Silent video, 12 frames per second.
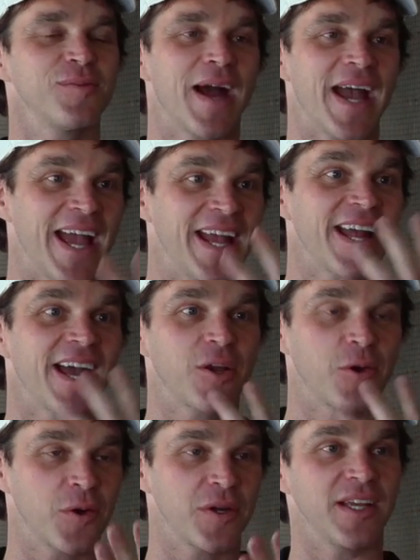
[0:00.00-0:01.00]
My hand-eye
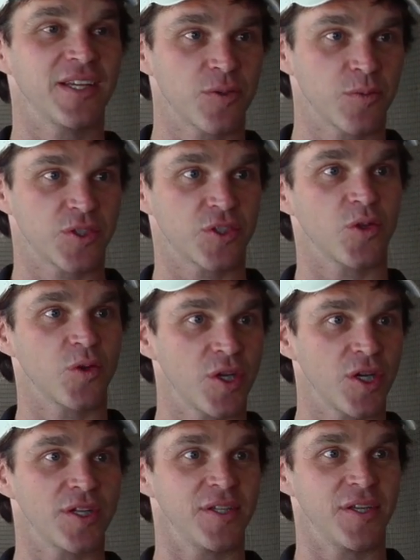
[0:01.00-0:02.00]
coordination was so
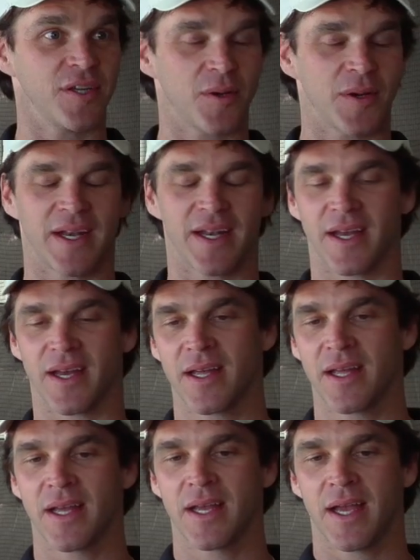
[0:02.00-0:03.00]
good, and
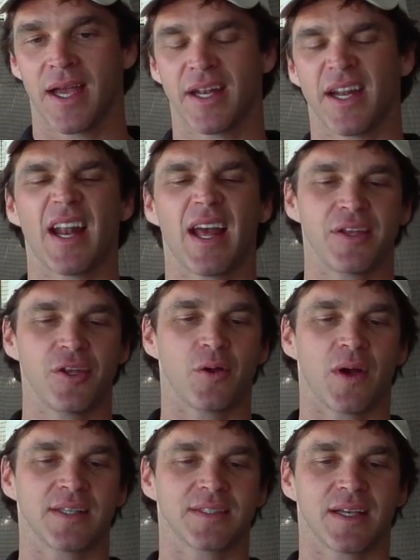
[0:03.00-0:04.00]
then,
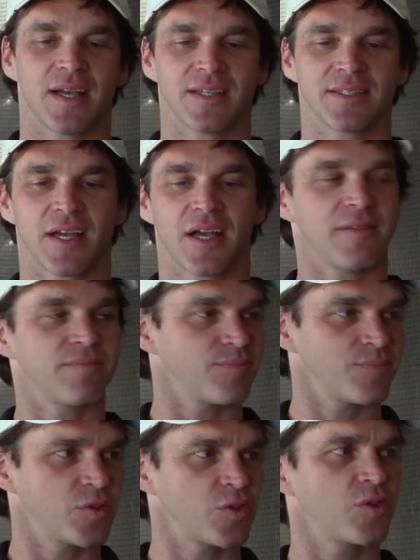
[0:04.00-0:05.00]
as I got
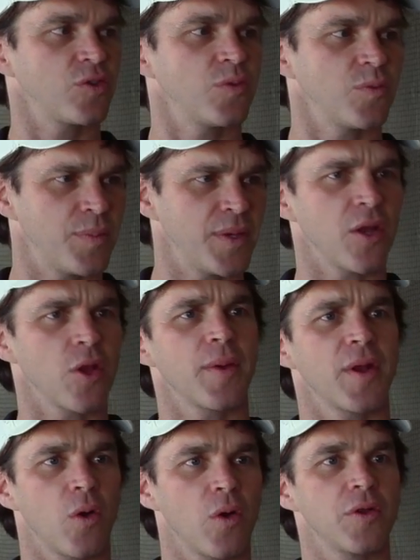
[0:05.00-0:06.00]
to be a little
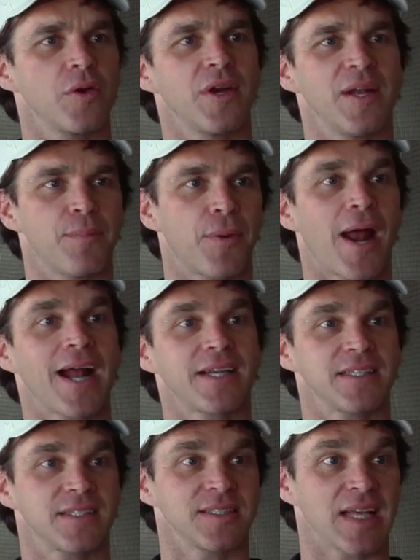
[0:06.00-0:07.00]
bit older, in
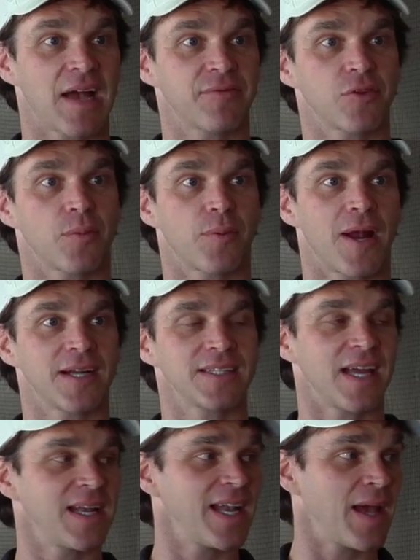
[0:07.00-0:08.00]
practices, after
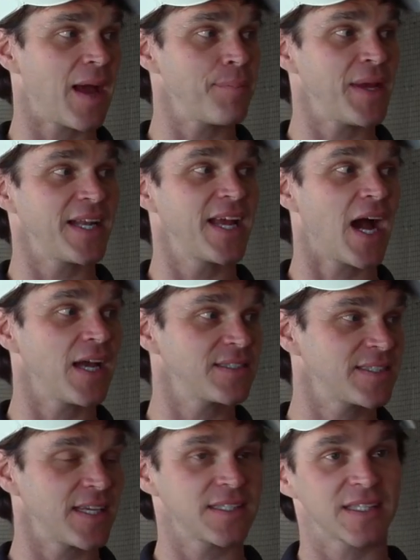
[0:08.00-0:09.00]
practice, I made guys
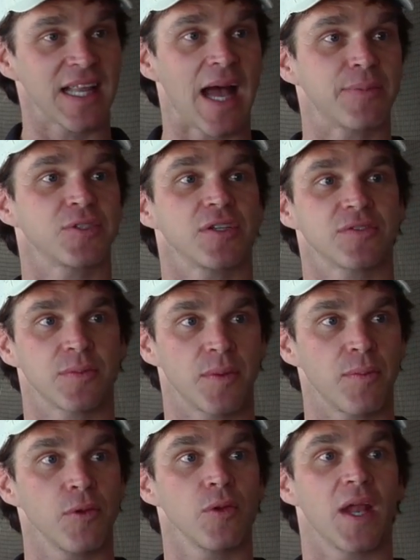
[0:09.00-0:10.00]
take slap shots from the
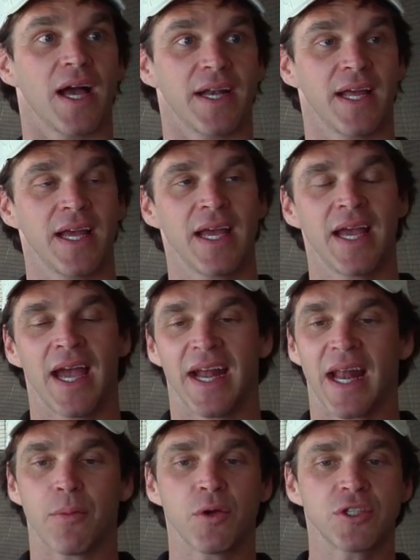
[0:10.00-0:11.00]
blue line,
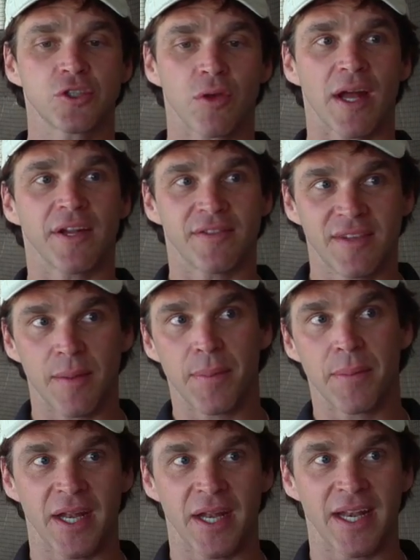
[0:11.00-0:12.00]
and I wouldn't try to tip
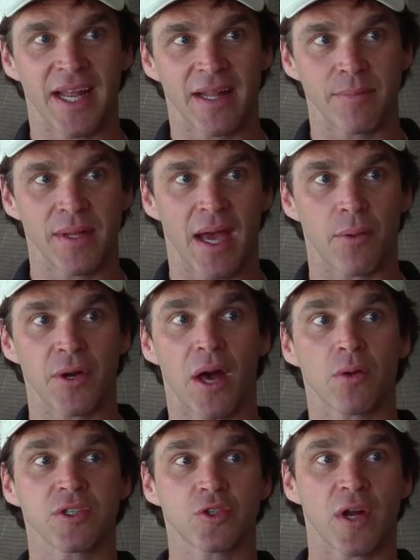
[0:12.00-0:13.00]
the net, I would
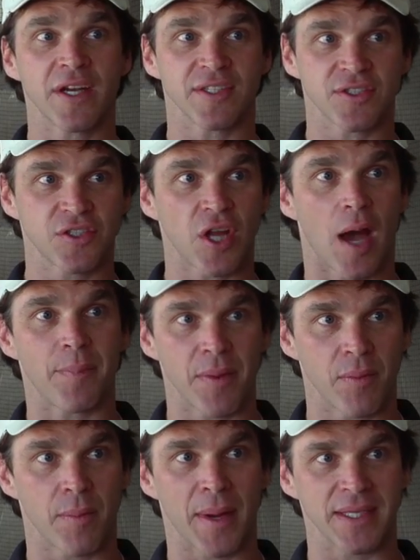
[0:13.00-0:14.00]
always try to stop
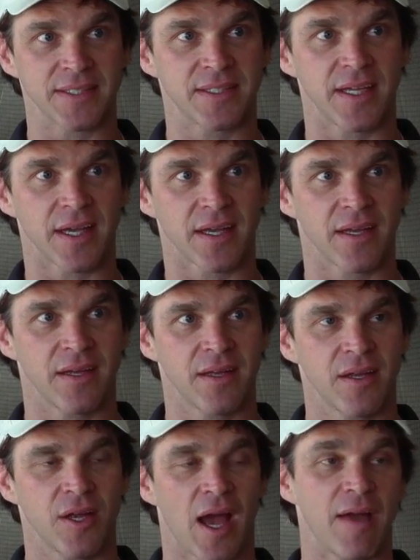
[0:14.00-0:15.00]
him with my stick.
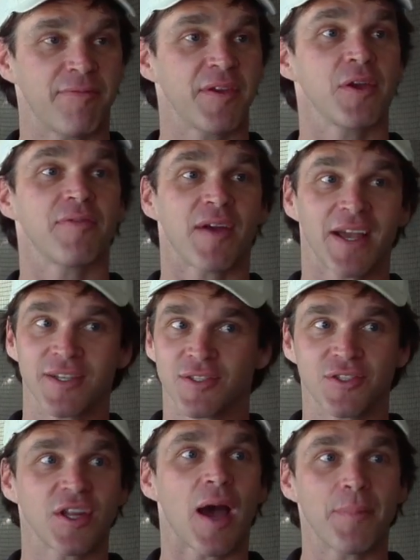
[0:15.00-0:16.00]
I figure if I can
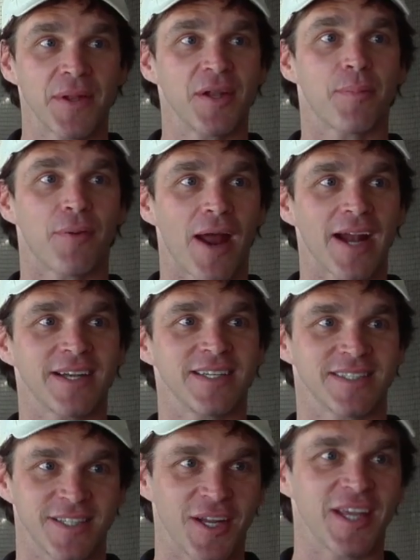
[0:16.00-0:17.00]
stop it in the
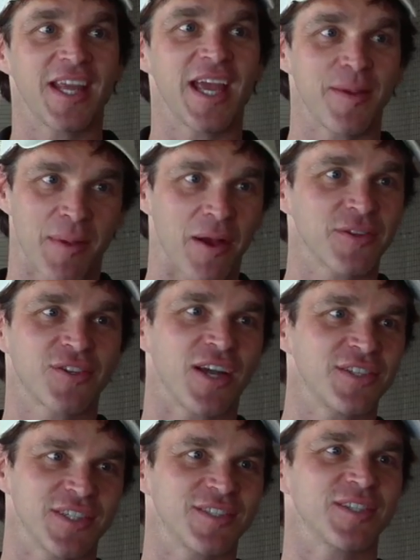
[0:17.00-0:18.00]
practice, in the game, I'll
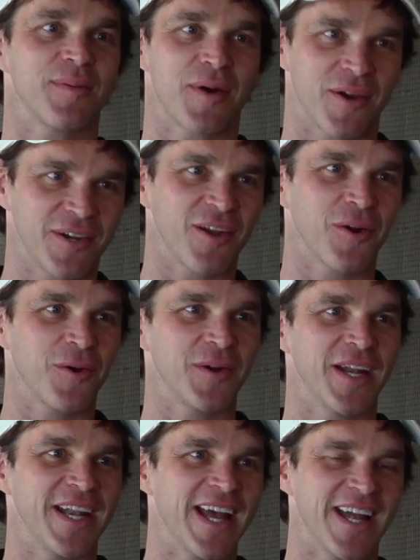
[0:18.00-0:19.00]
touch it somehow and it'll go in
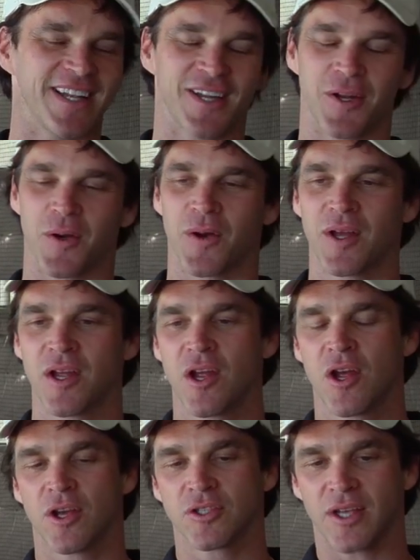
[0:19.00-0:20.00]
the net,
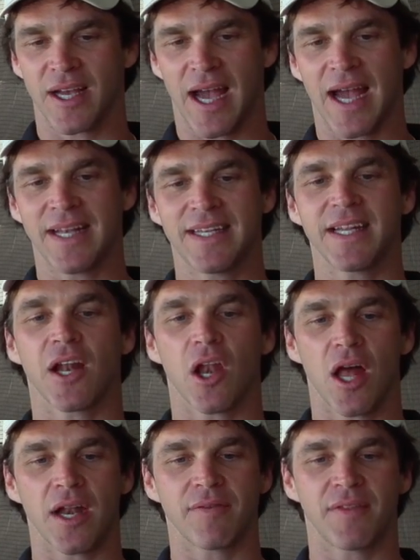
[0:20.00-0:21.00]
So I did a
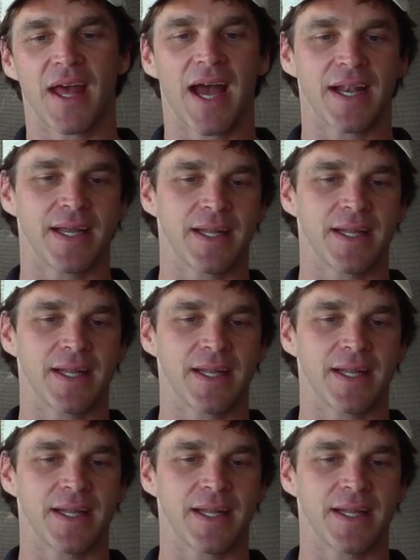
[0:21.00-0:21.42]
lot of that.